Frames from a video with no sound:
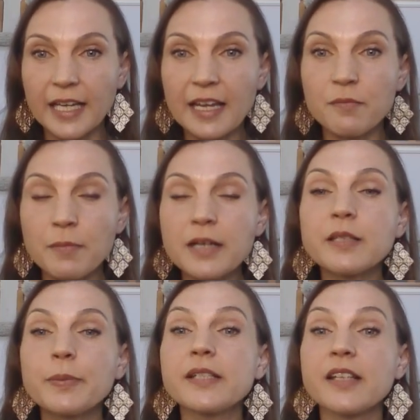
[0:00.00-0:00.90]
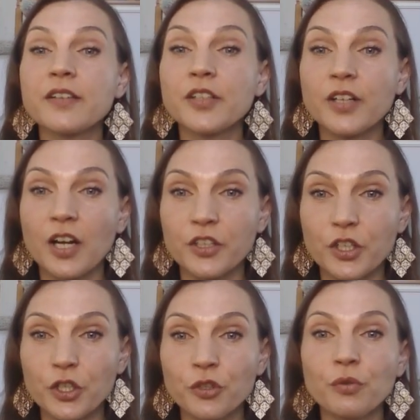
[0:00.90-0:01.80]
It must be centered on
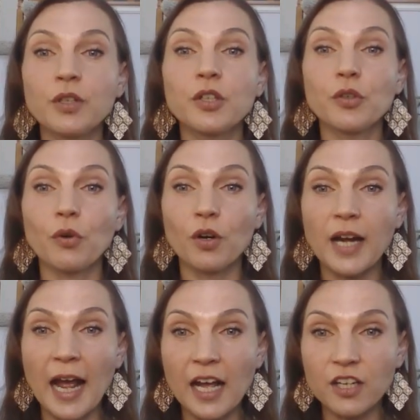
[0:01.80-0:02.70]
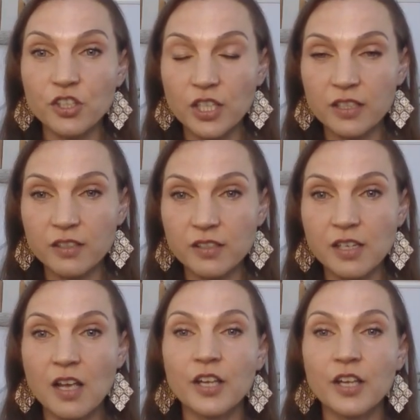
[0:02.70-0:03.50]
you, your actions,